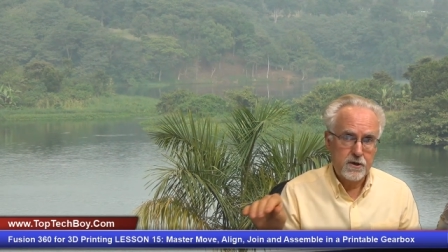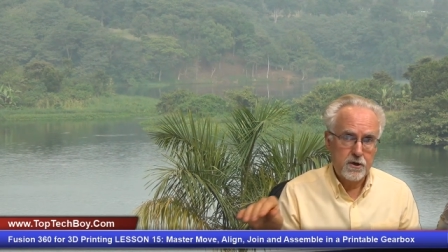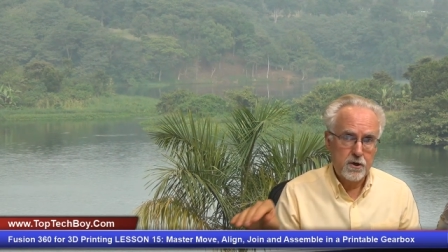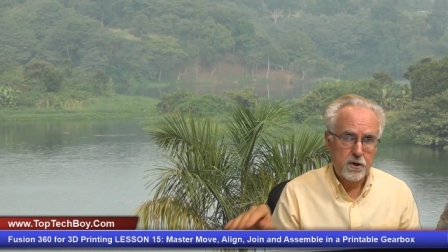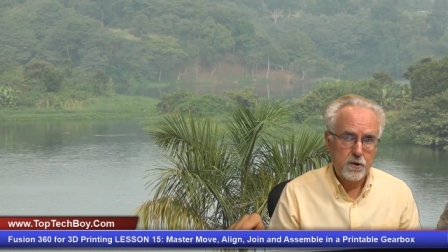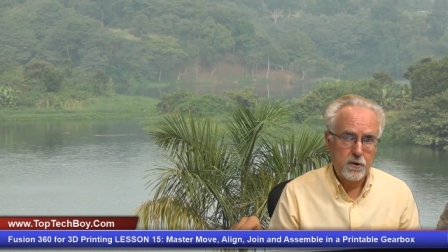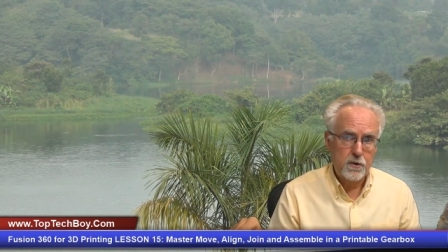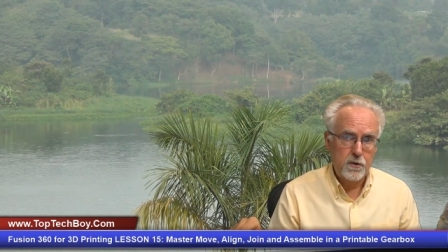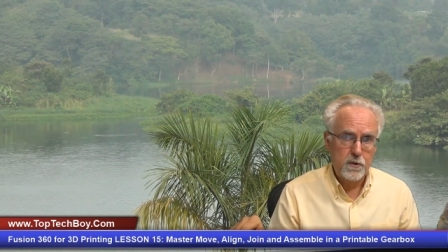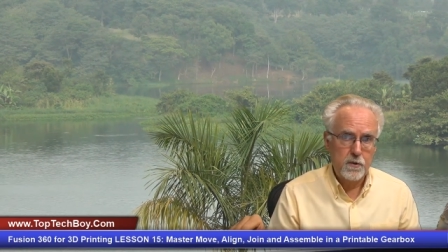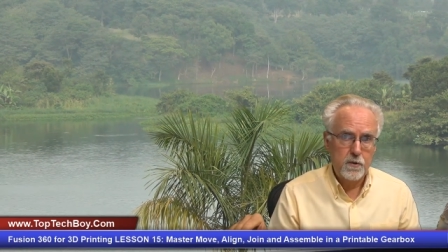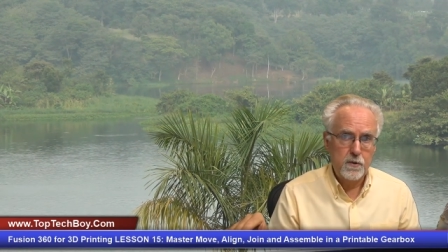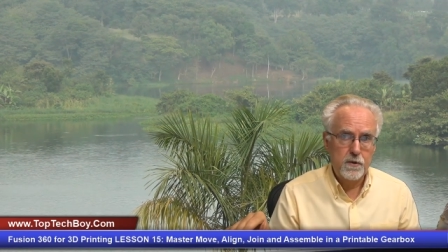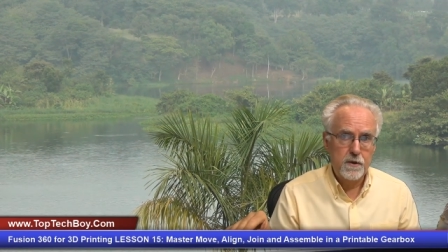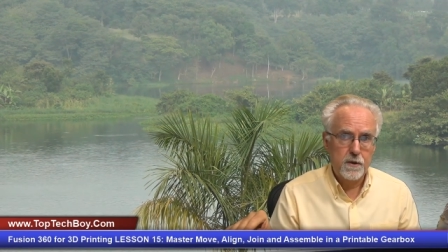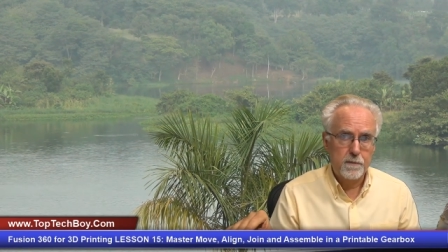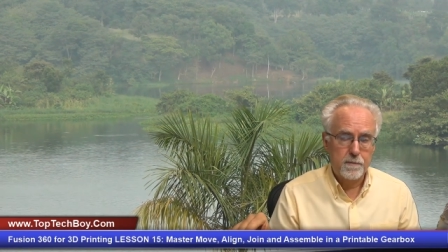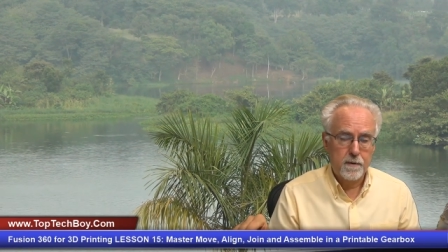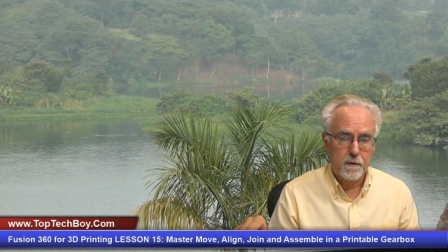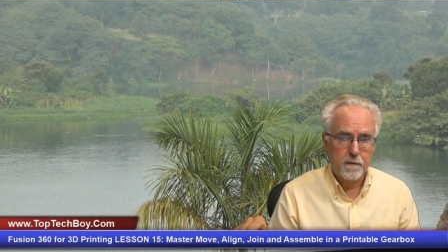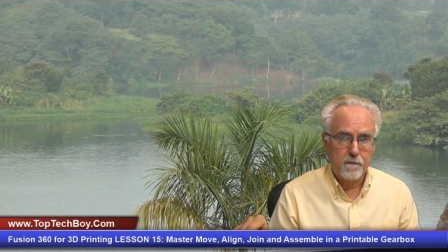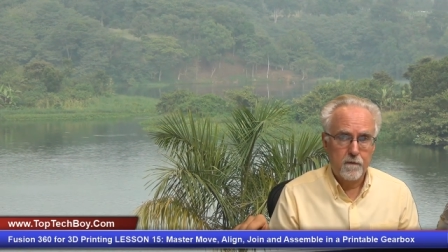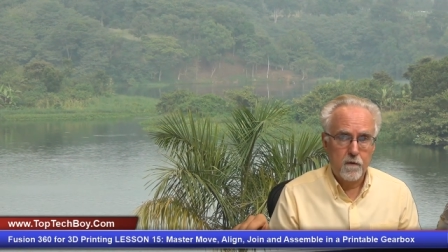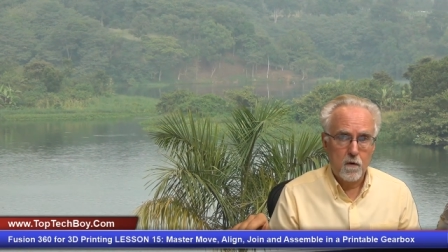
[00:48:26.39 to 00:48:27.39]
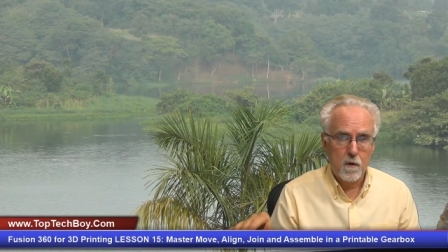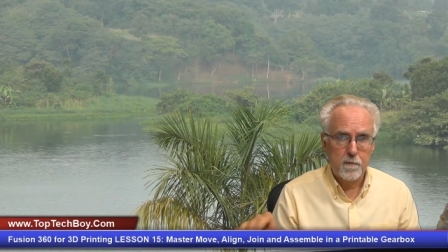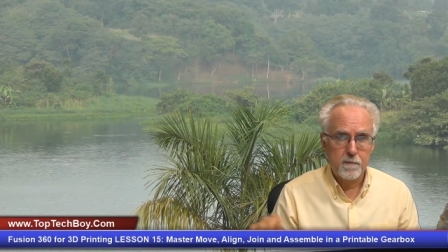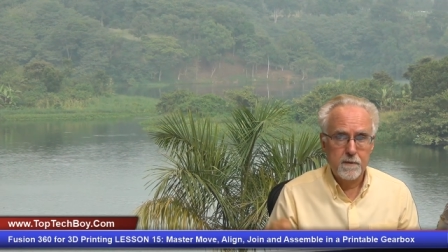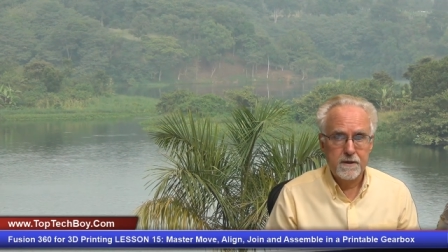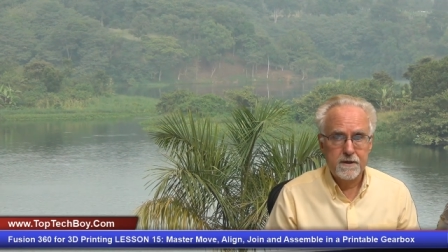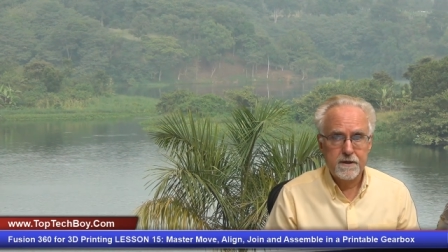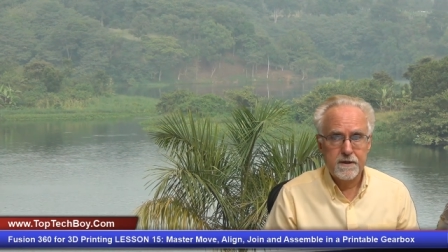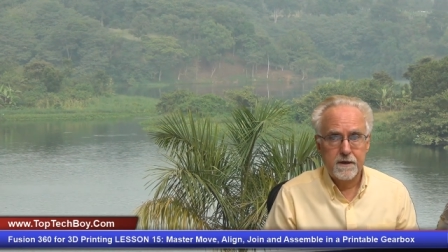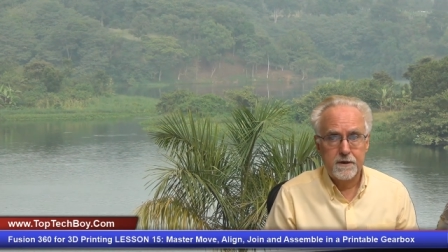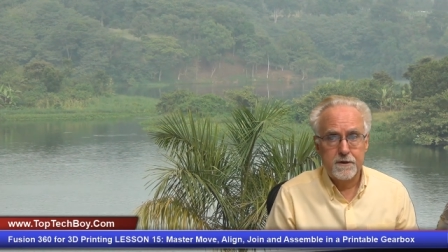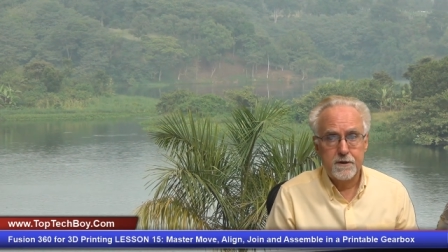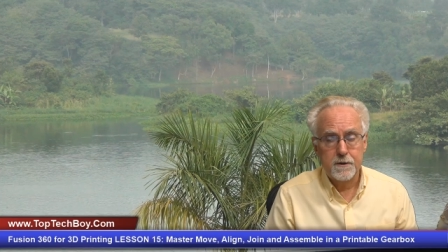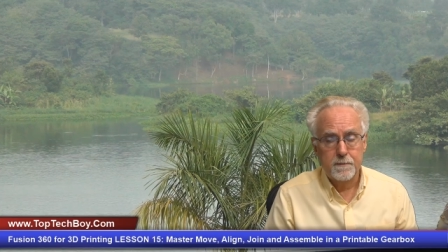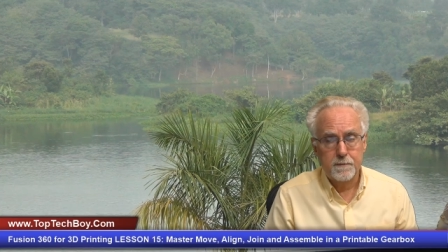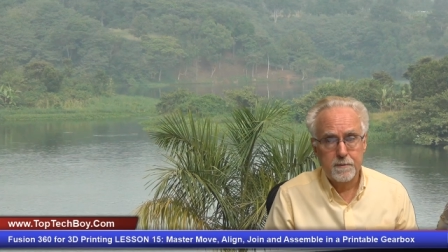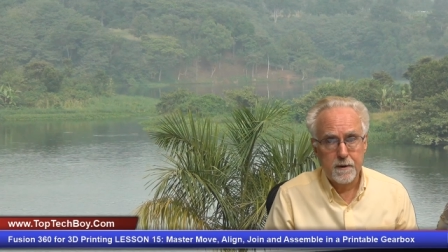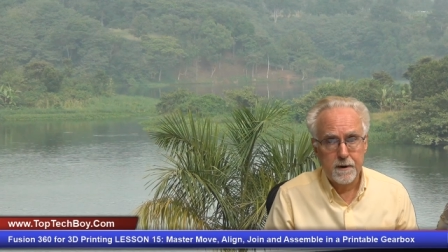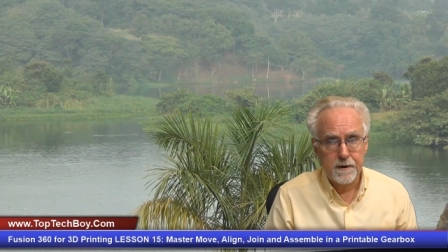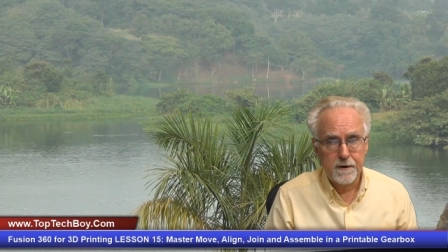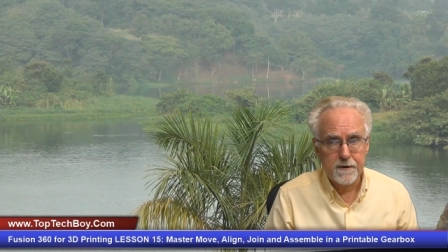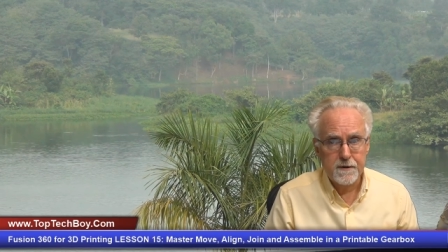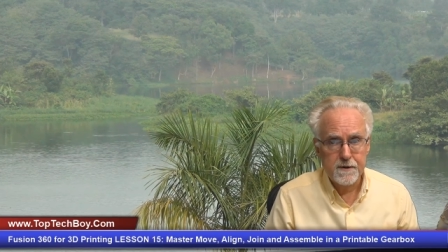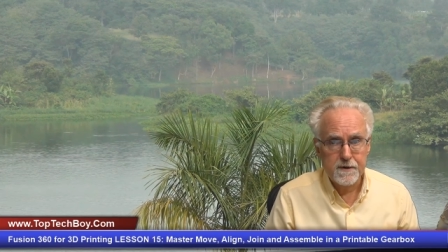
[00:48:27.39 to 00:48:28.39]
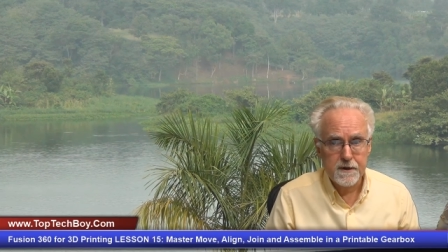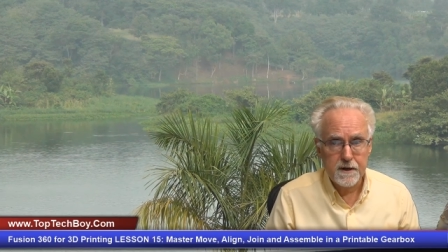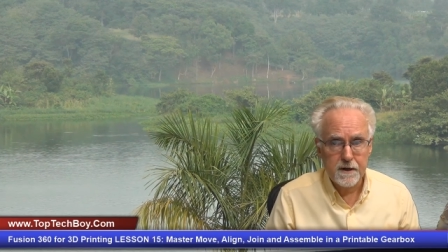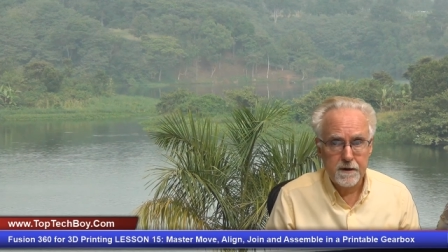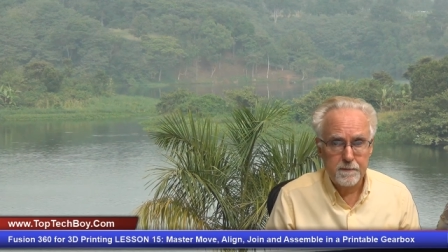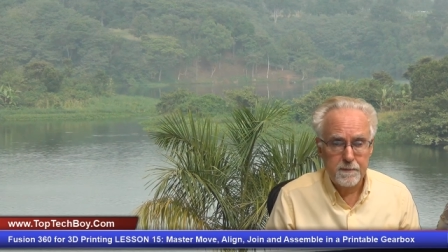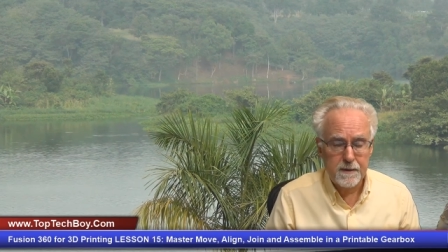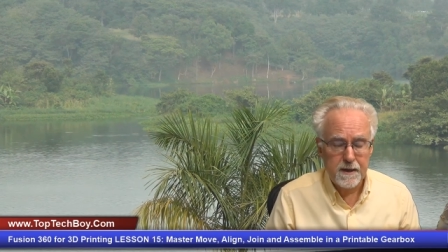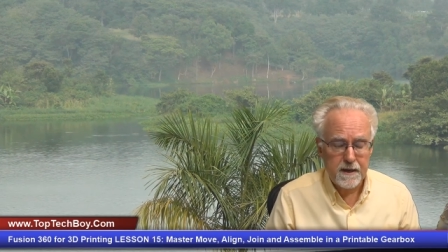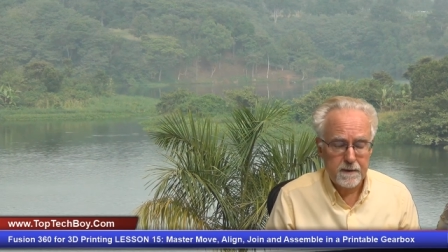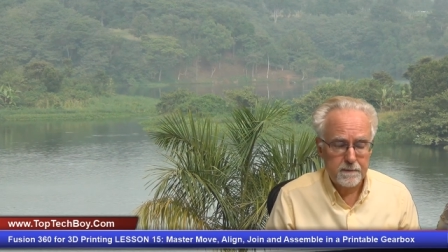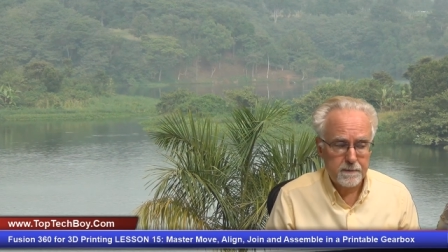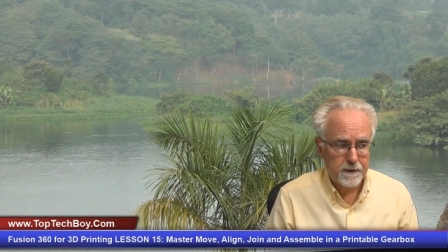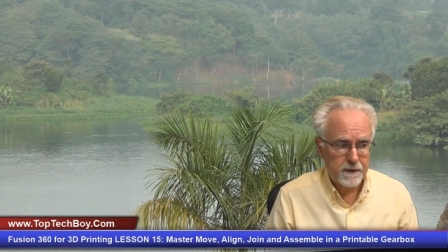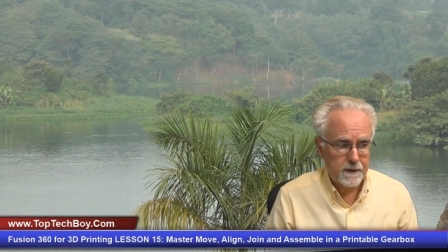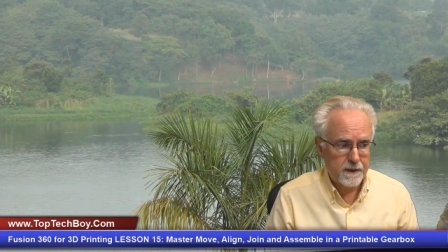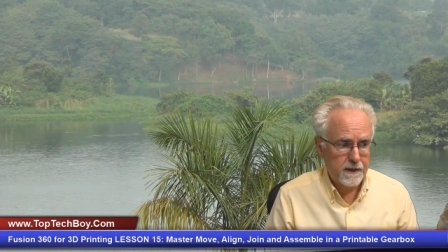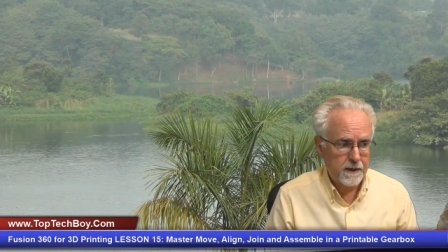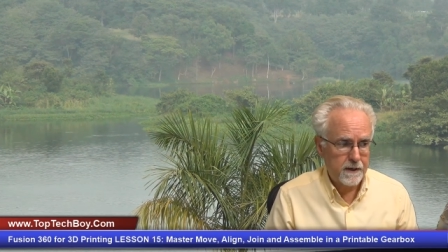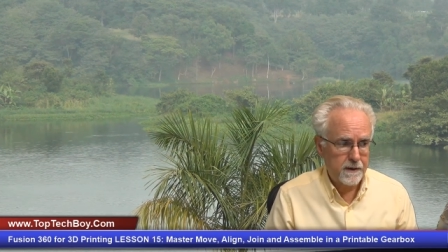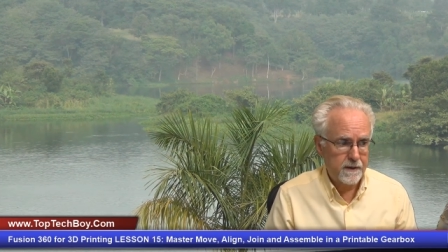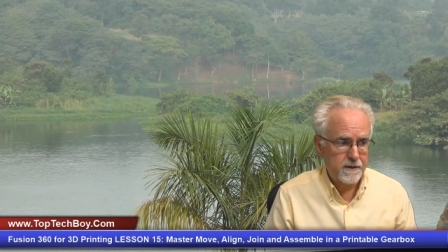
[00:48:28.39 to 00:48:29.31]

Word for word: to the performance that your printer is going to be able to get.